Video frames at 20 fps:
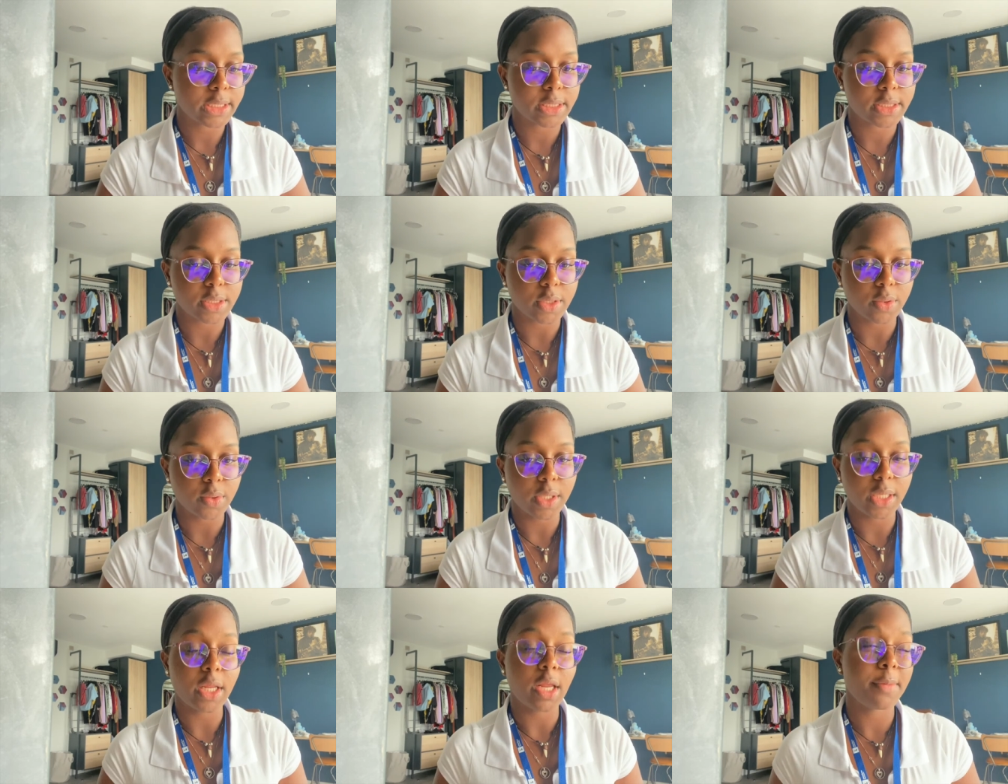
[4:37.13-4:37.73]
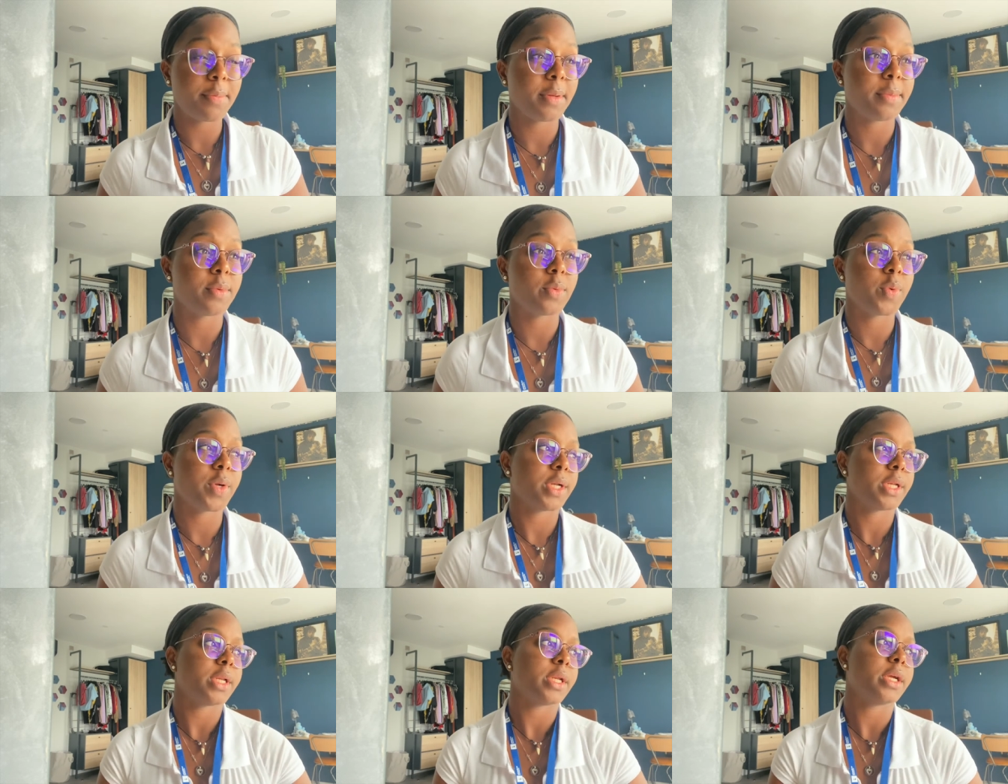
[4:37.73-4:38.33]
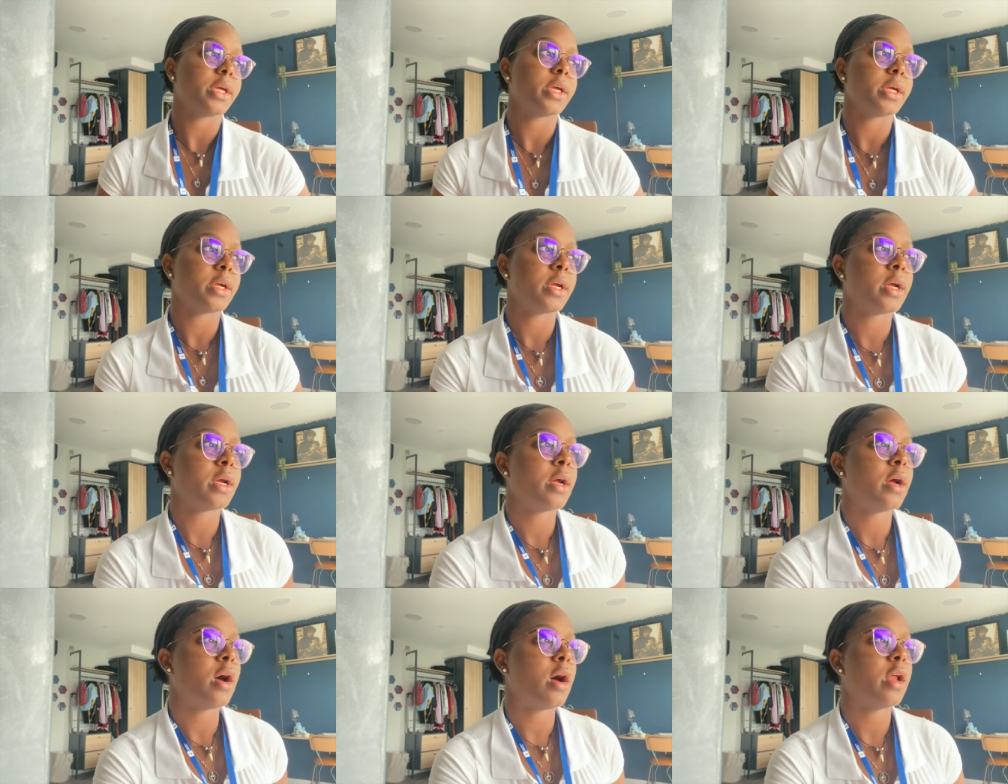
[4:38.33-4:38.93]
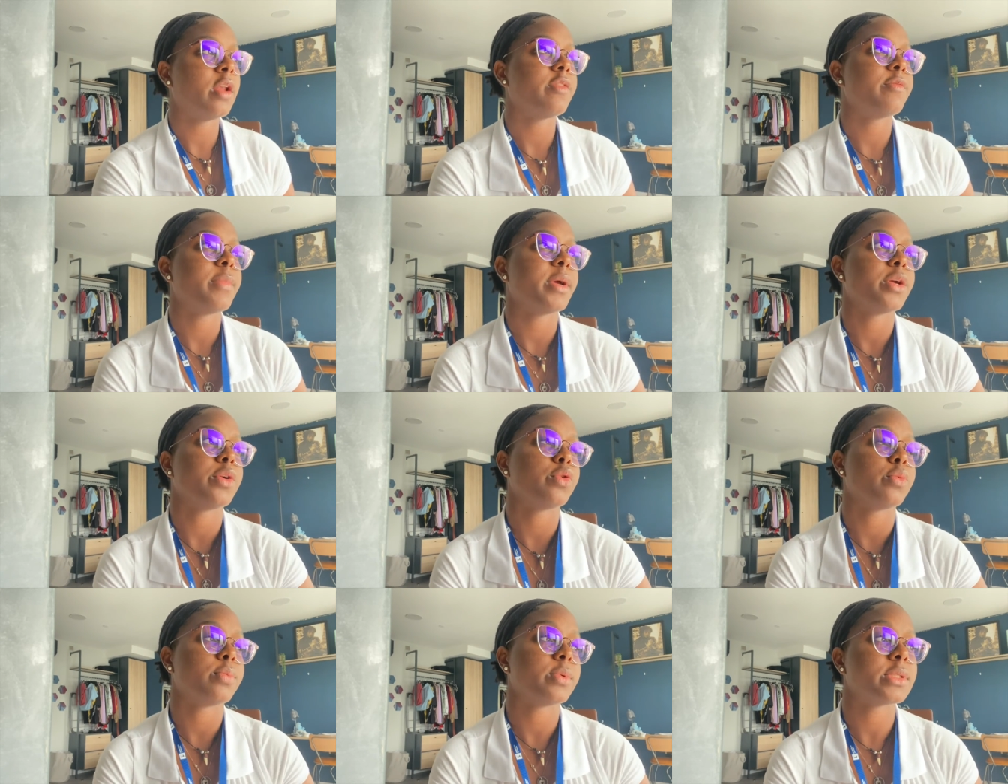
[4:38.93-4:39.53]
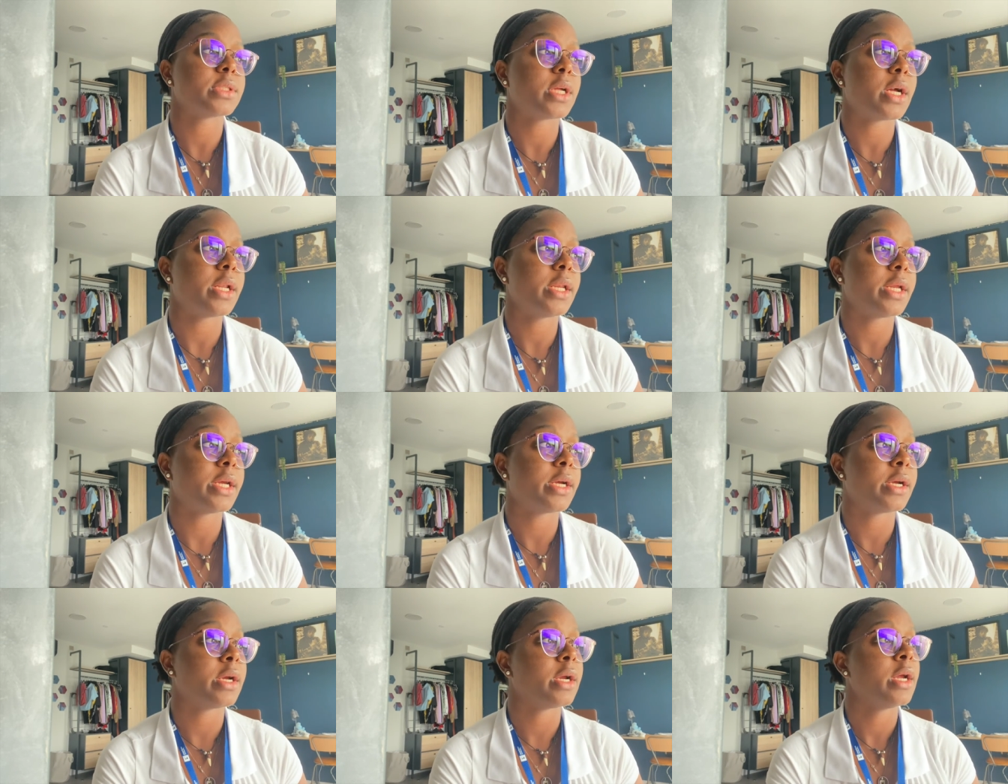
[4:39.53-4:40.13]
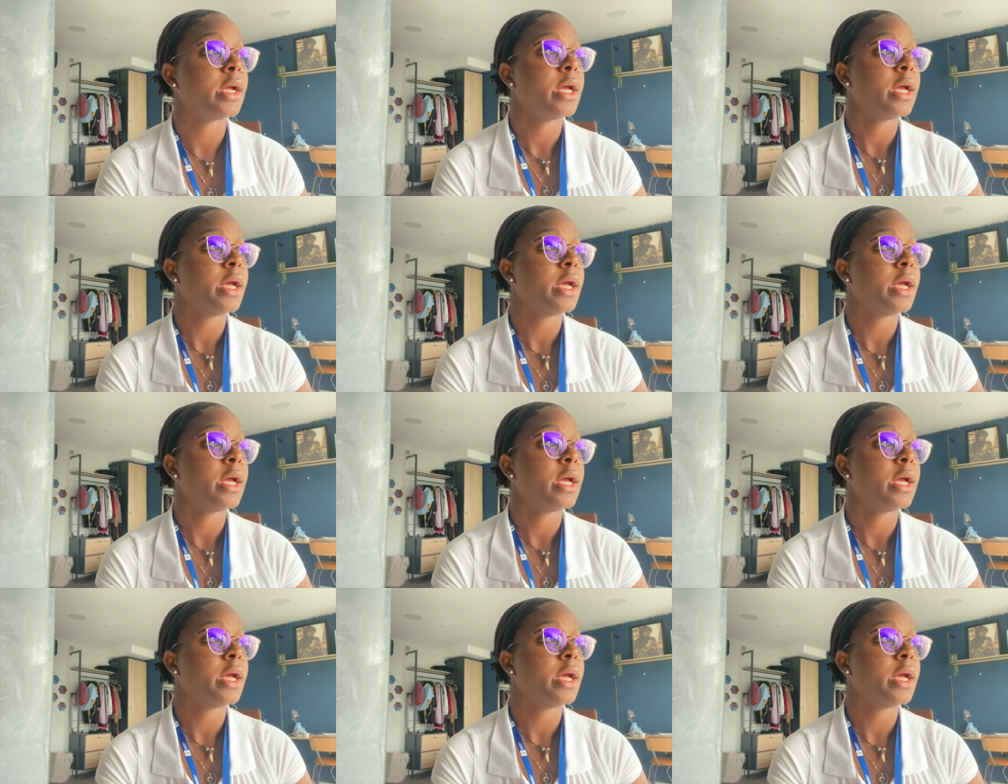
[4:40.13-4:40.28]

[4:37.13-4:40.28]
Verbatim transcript: So a lot of people weren't there. All of my group was not there.